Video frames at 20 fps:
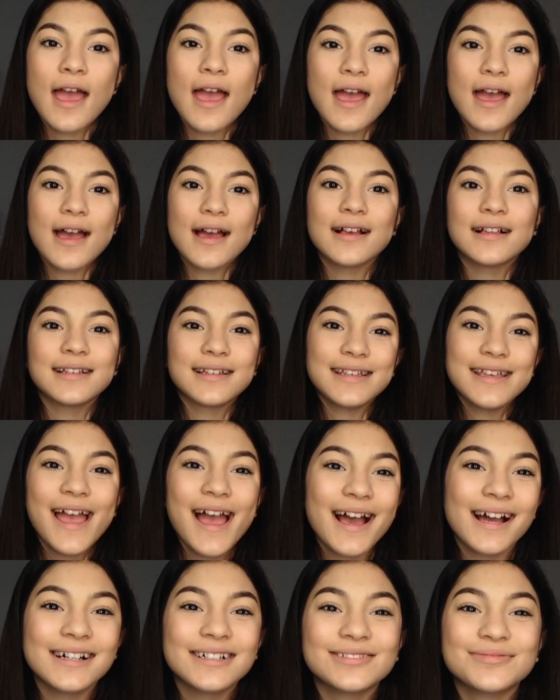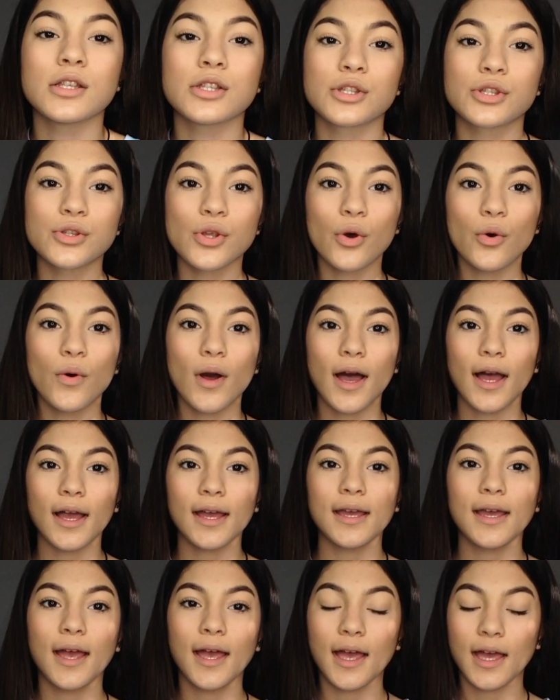And yeah. So
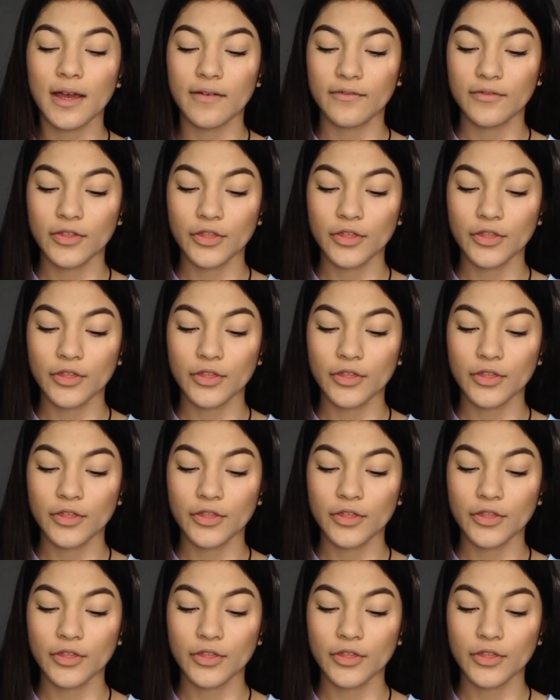I have